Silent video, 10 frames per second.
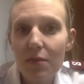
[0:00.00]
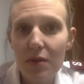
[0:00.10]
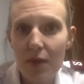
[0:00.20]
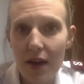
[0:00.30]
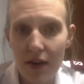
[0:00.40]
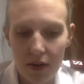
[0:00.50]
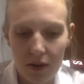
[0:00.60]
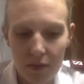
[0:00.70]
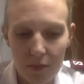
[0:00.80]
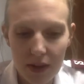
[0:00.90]
be better
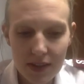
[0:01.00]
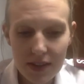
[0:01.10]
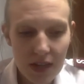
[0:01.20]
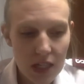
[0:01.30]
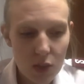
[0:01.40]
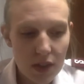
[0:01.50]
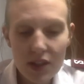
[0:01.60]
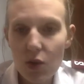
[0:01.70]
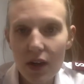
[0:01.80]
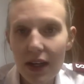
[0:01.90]
because it's not
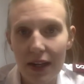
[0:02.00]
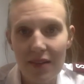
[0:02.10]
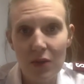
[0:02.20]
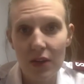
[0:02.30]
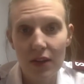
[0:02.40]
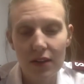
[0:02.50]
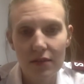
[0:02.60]
2020 anymore.